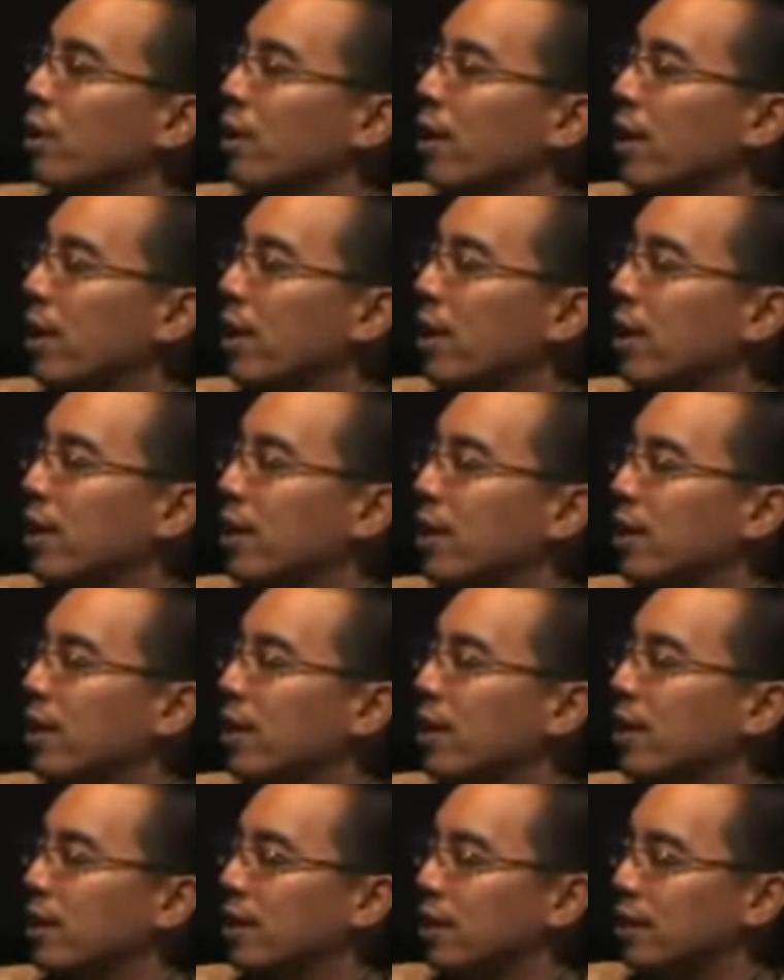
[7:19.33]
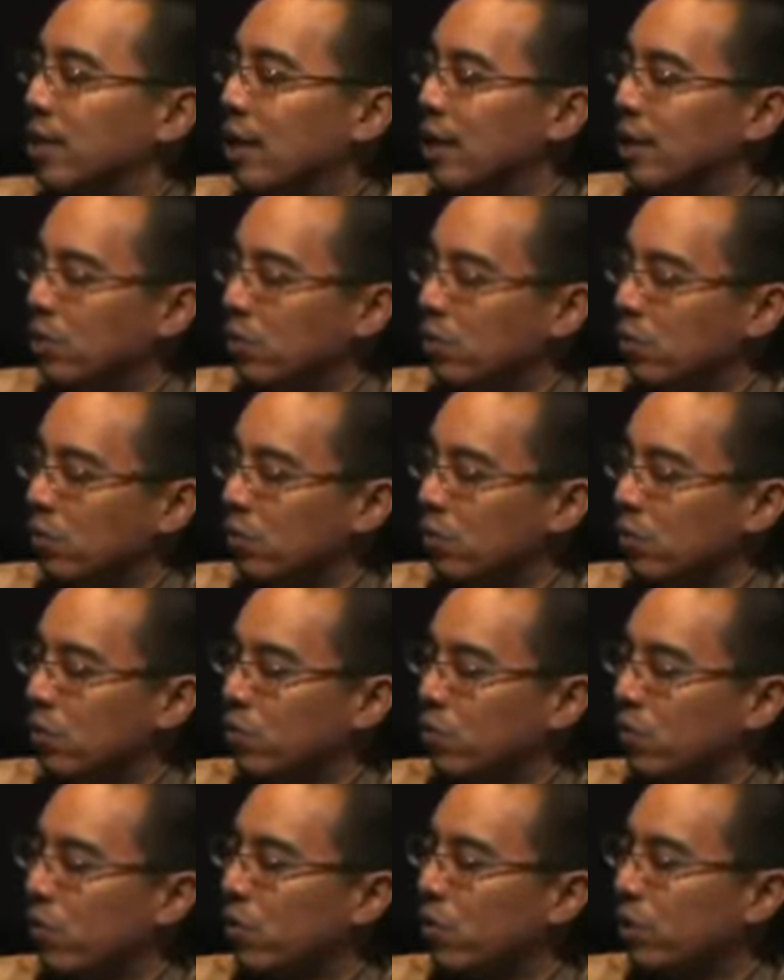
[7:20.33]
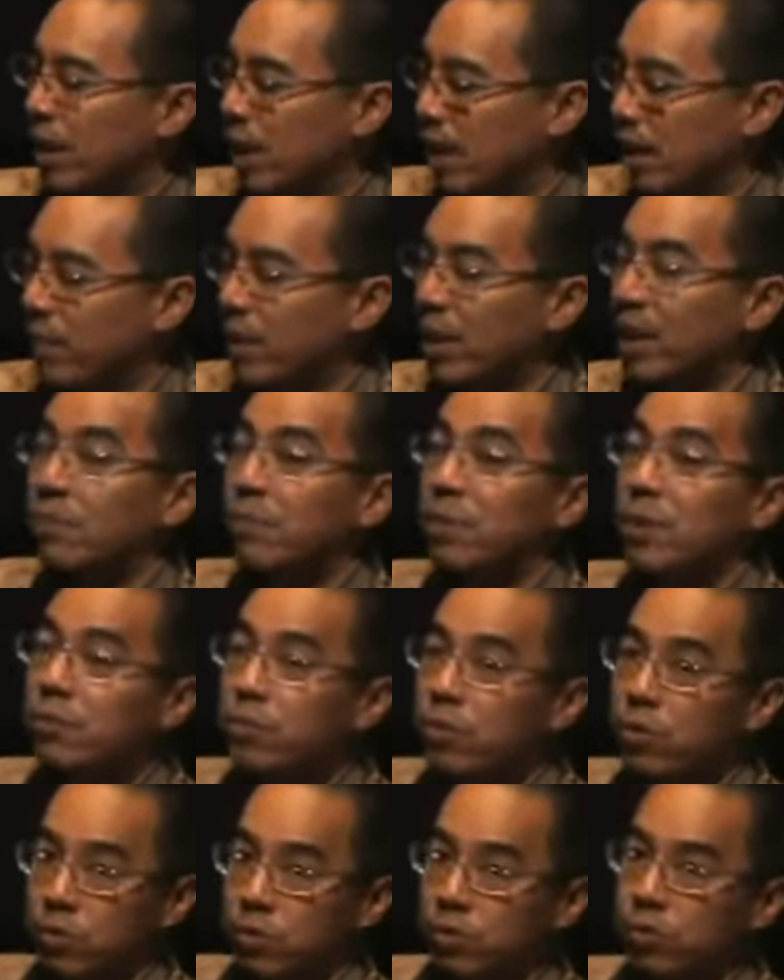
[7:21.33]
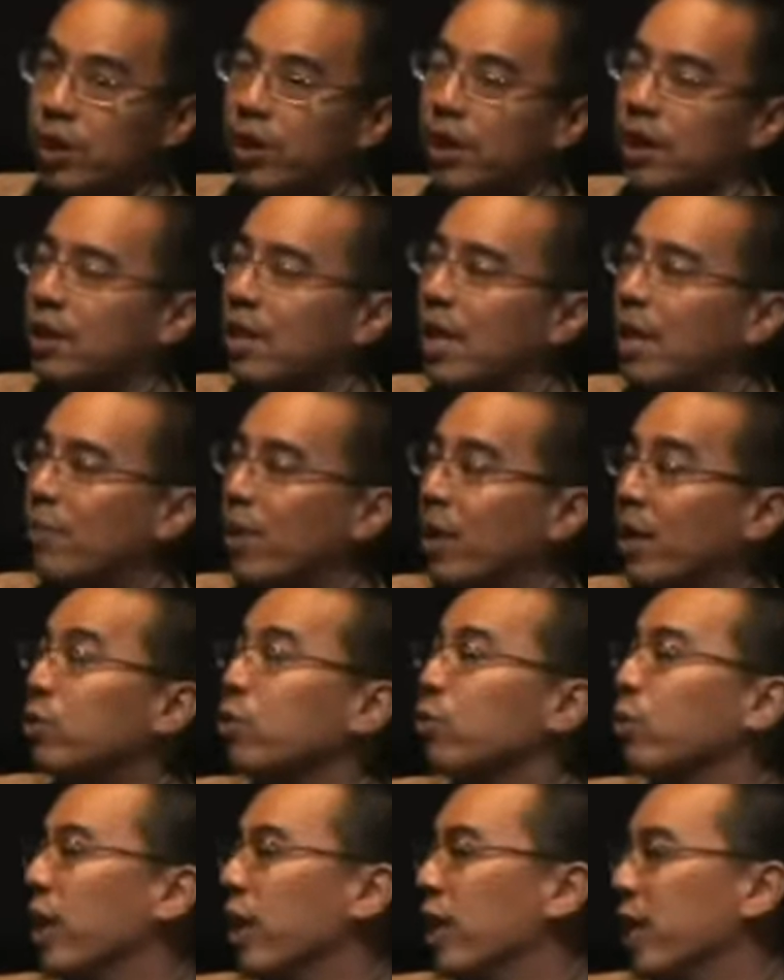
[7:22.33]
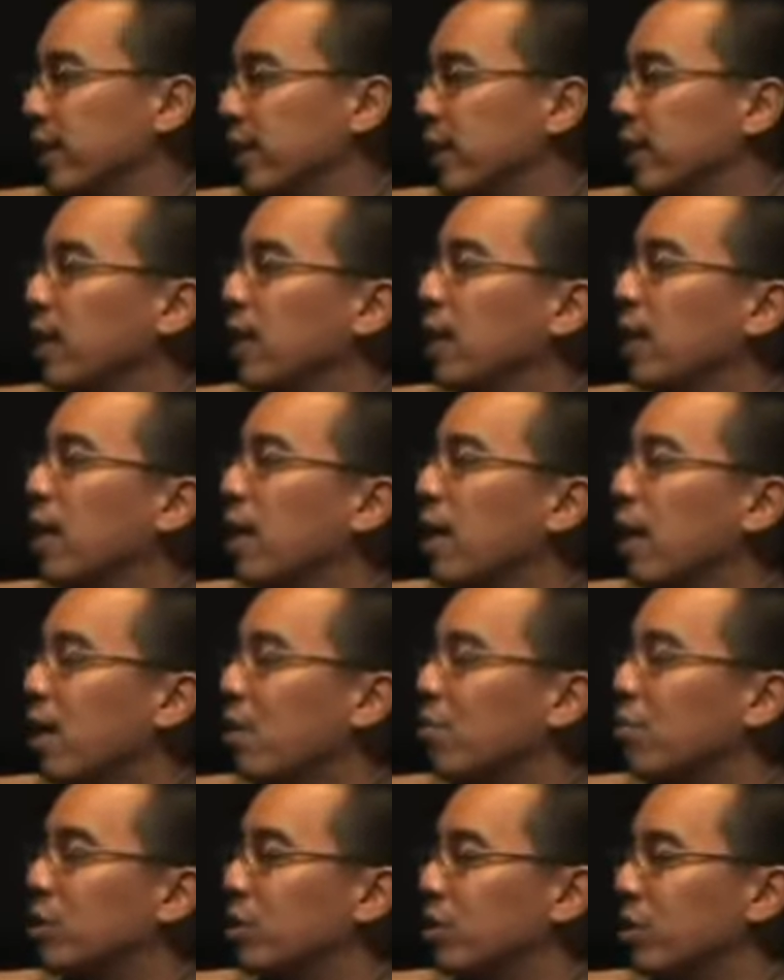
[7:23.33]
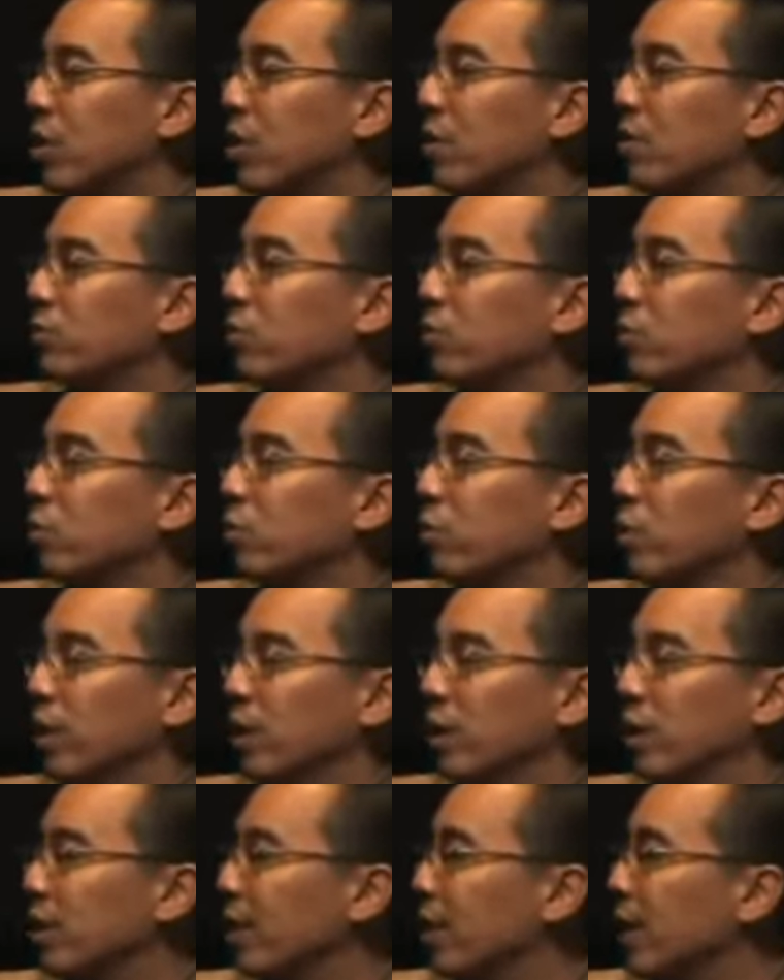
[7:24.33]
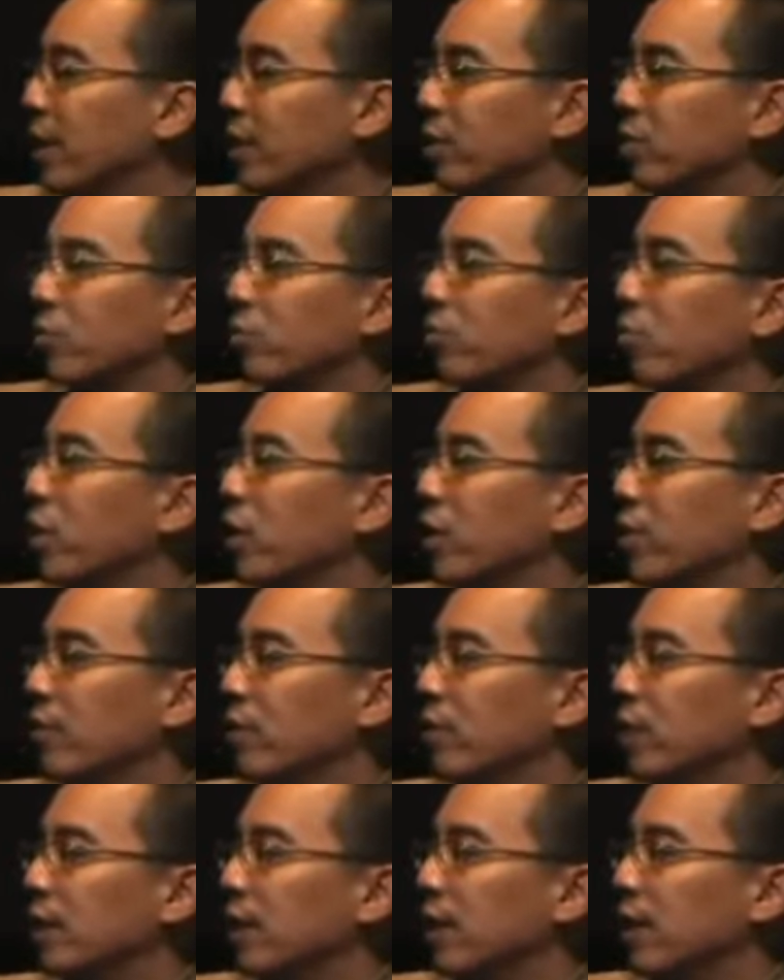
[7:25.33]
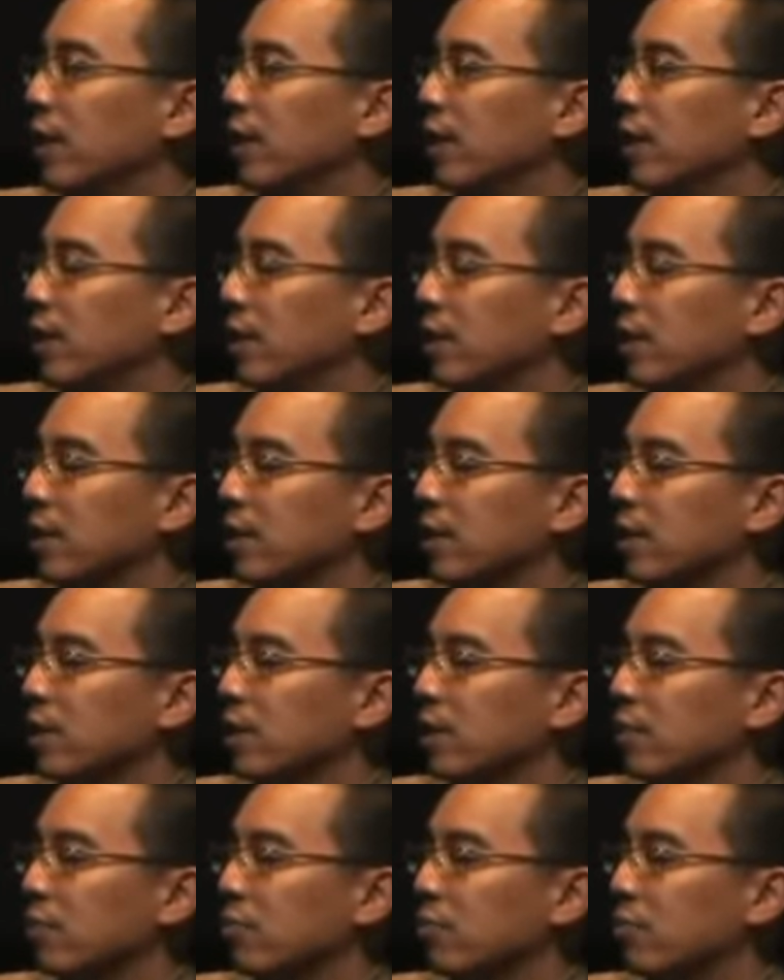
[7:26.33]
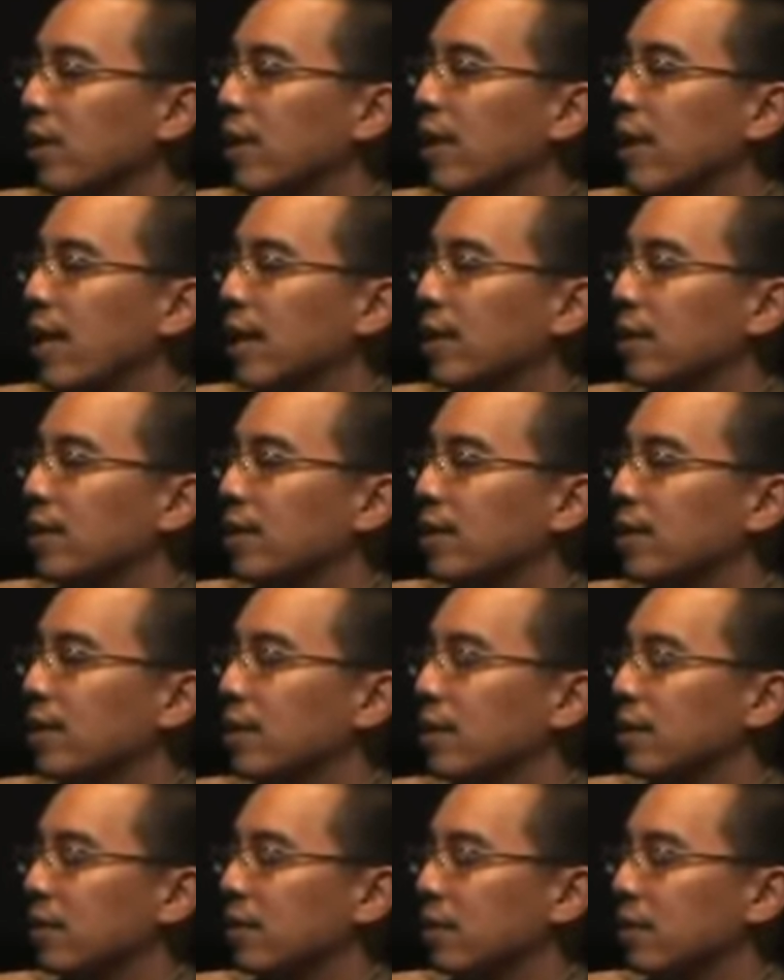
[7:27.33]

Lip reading: Yeah, and then I start to, of course, like many people during that time, educate ourselves to internet, to whatever, and realize that